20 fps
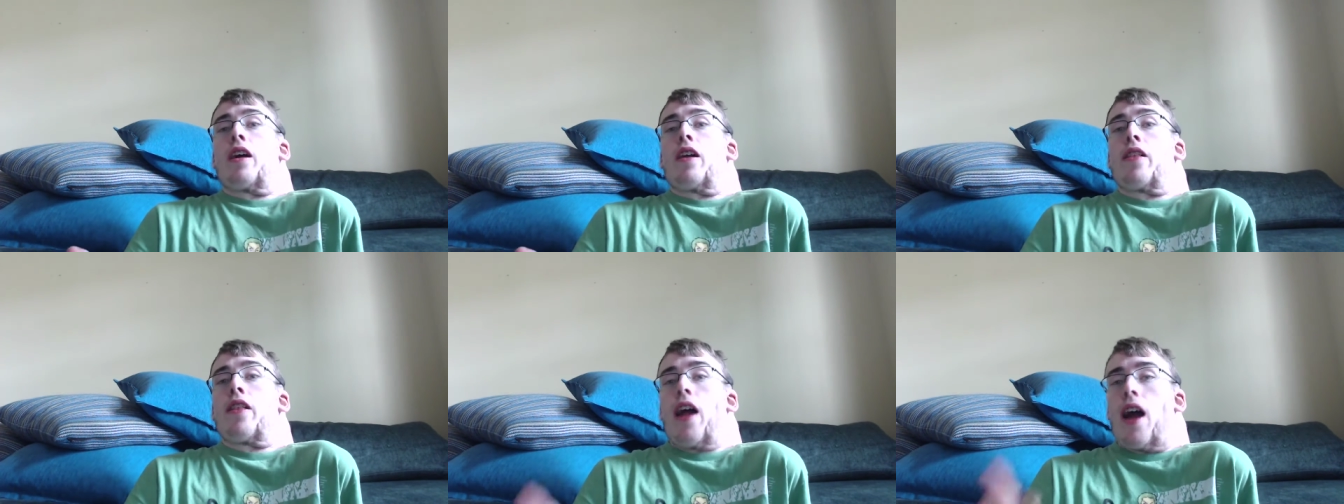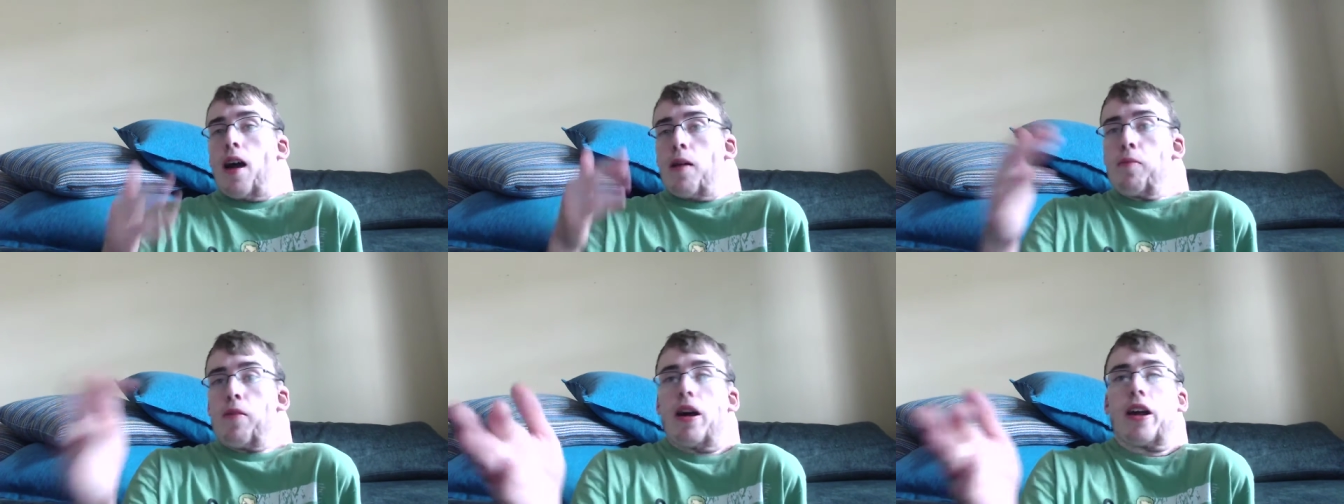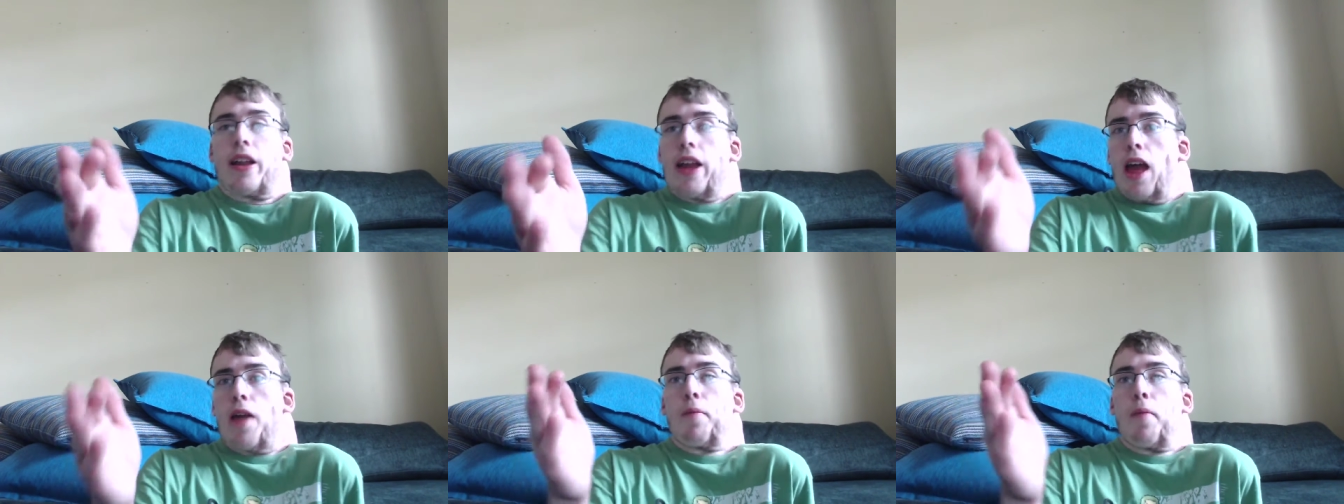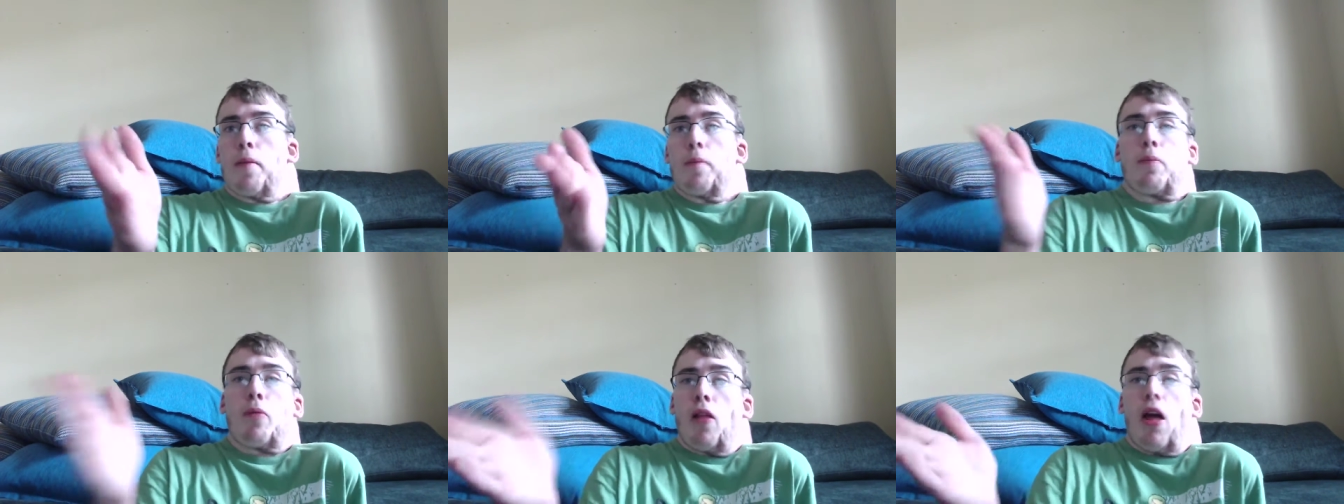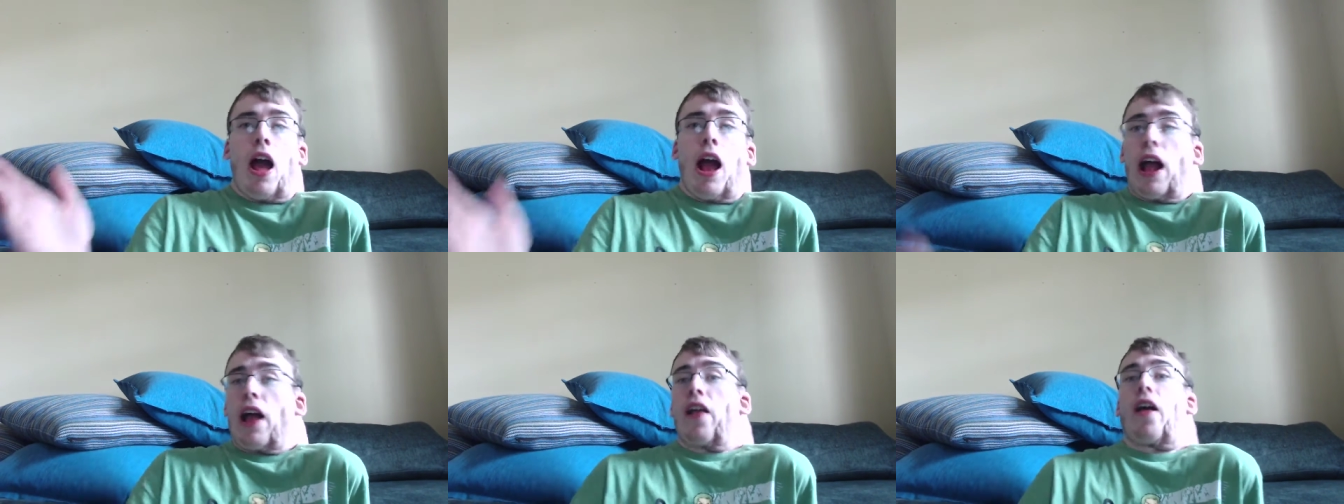now my name is
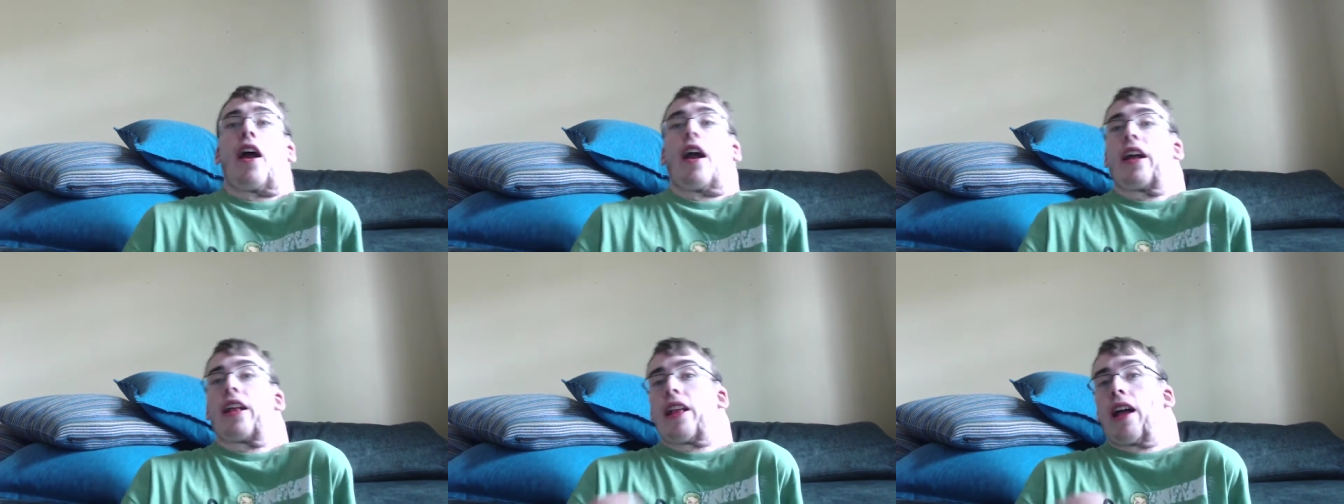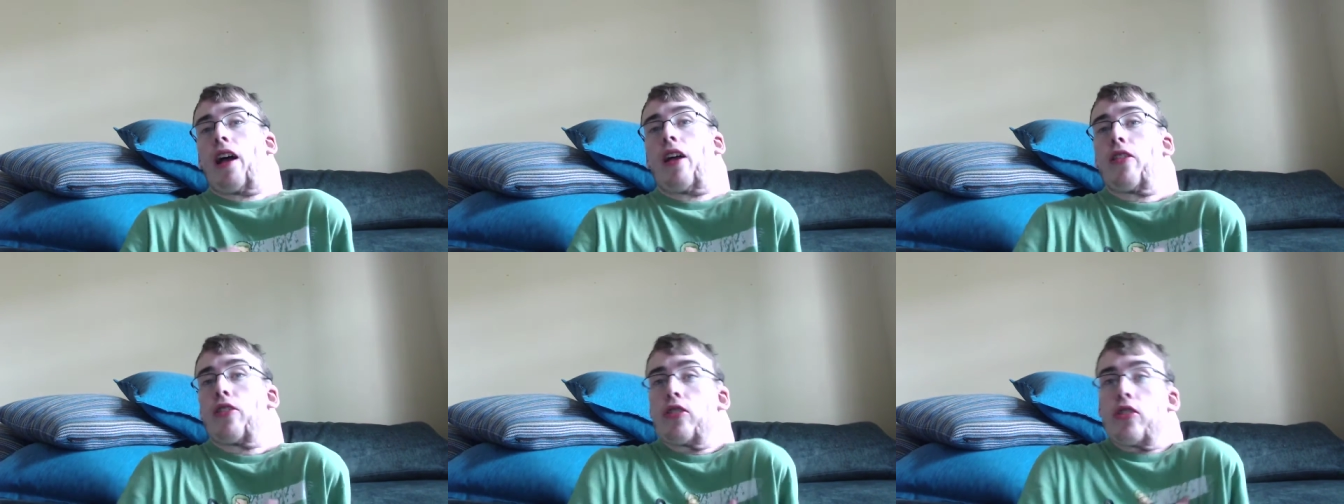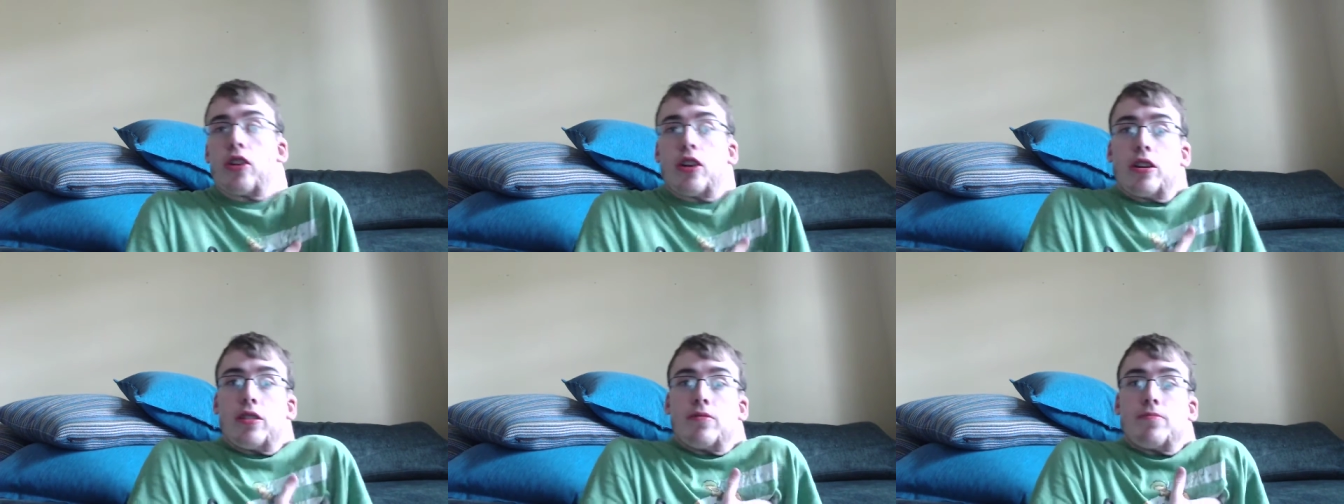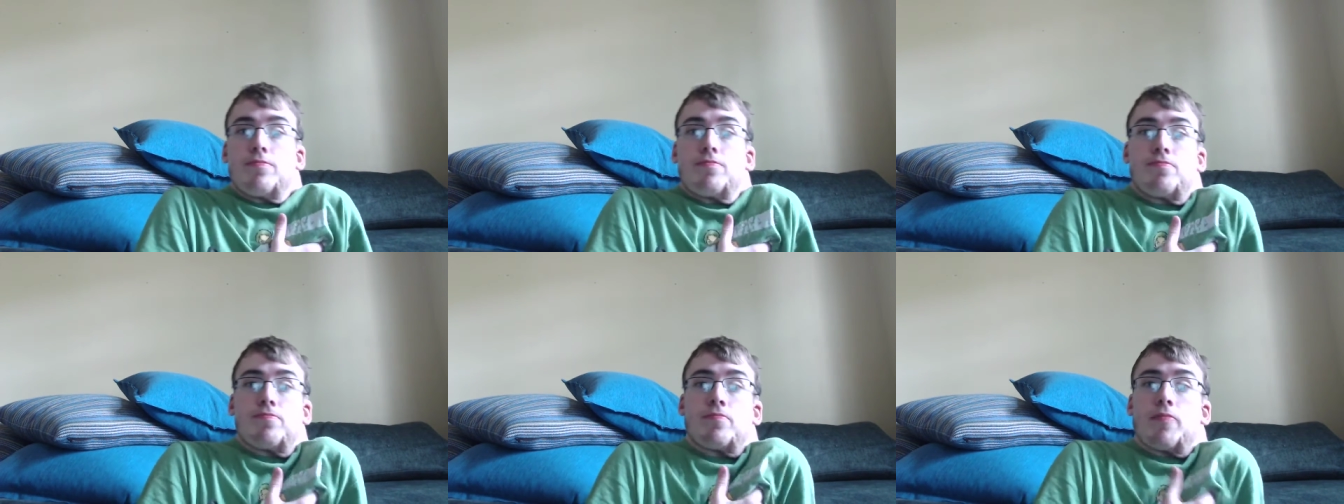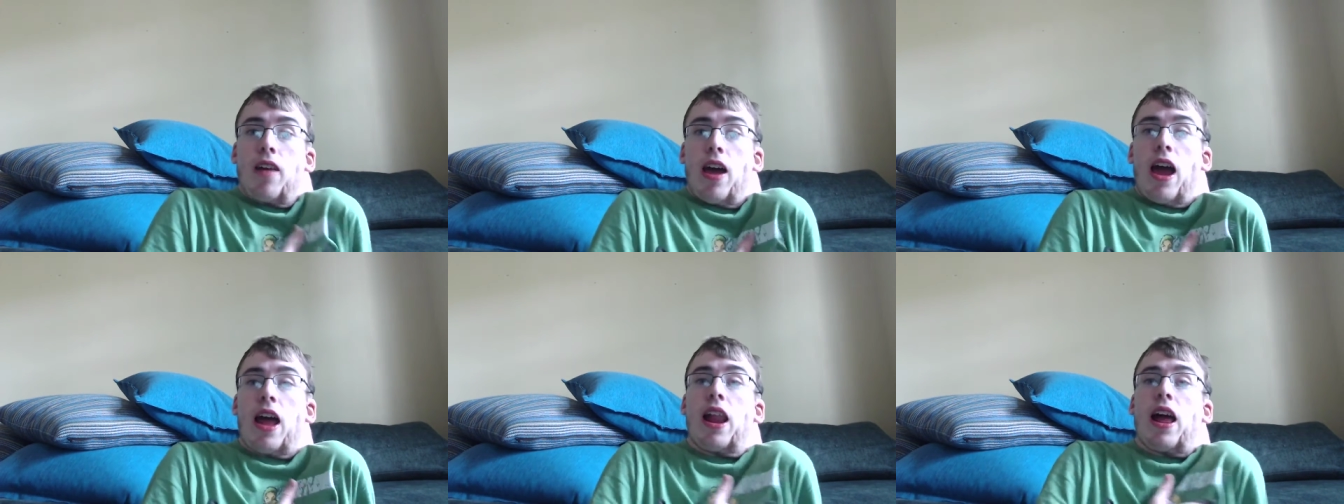black like Sanji.
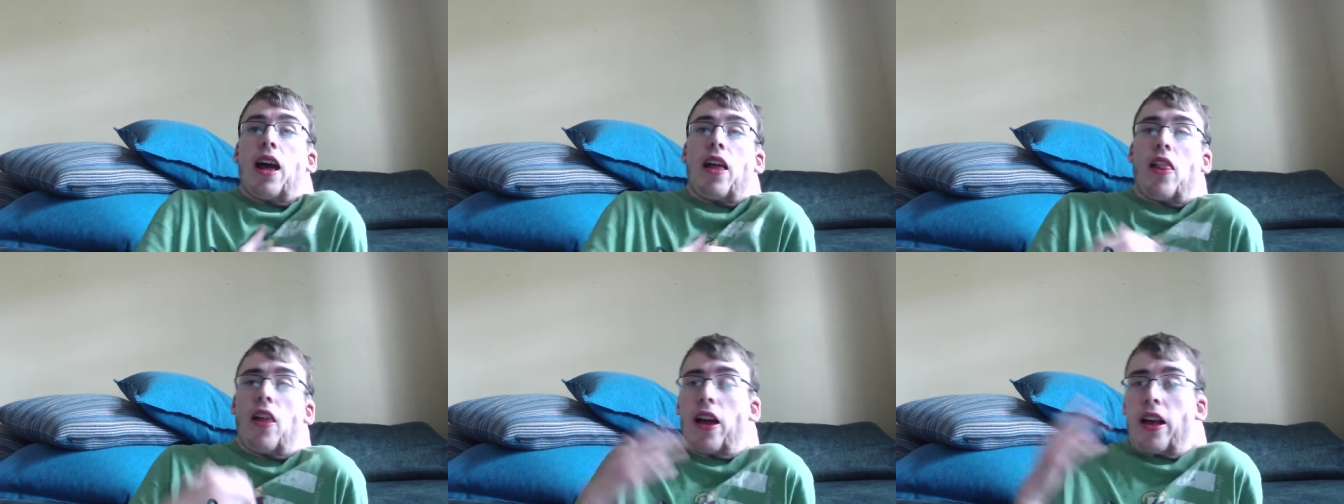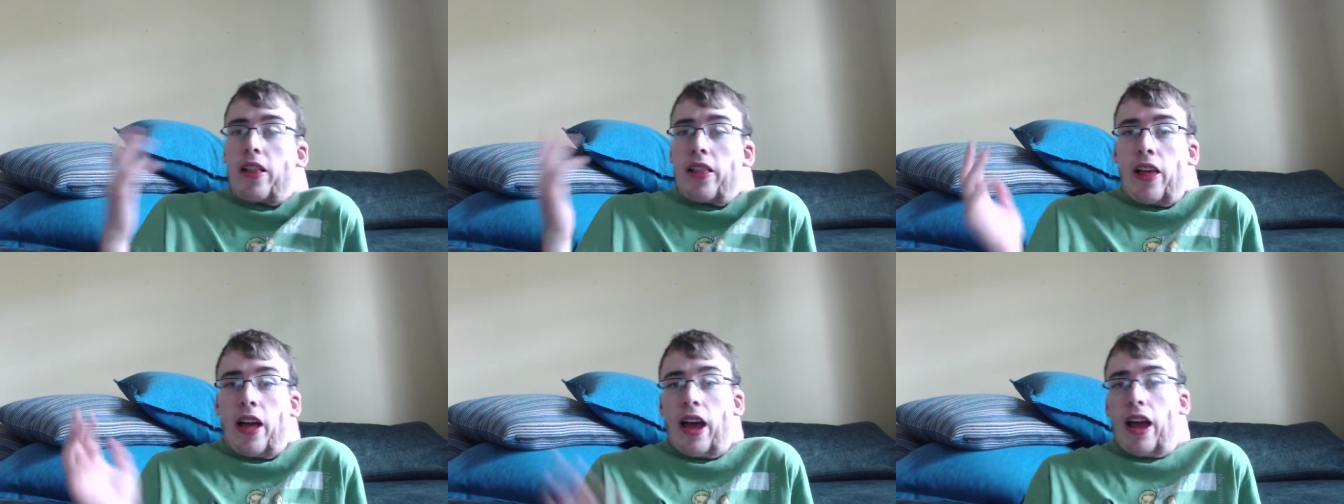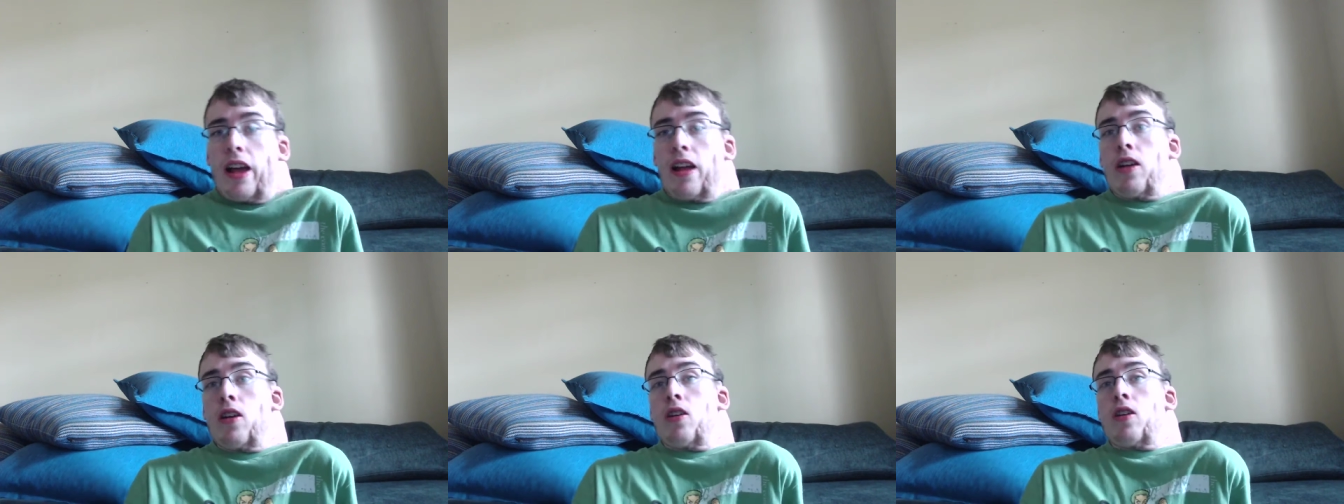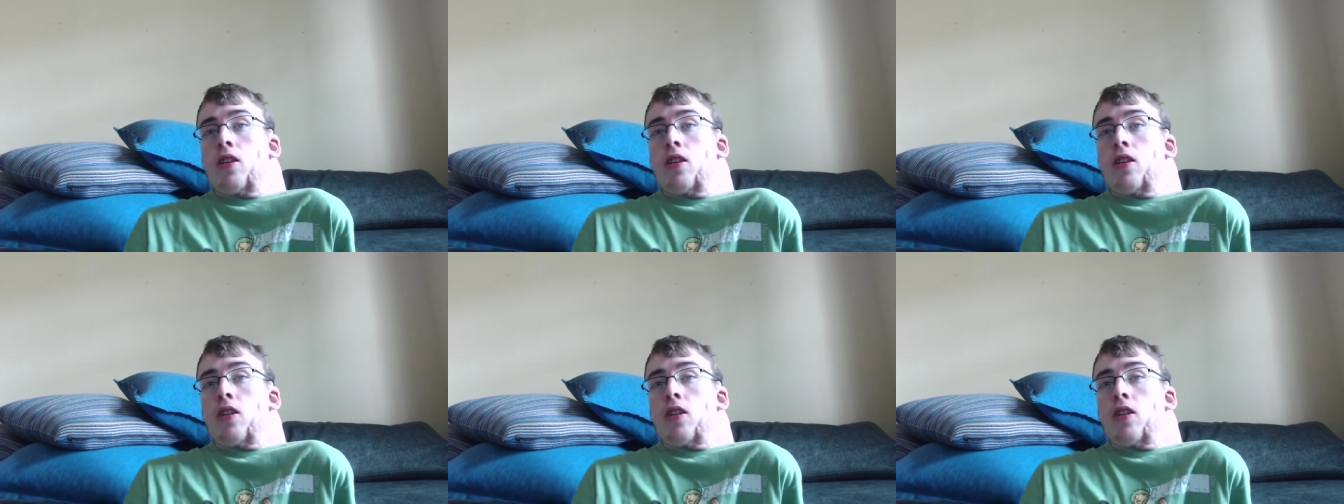And I like that.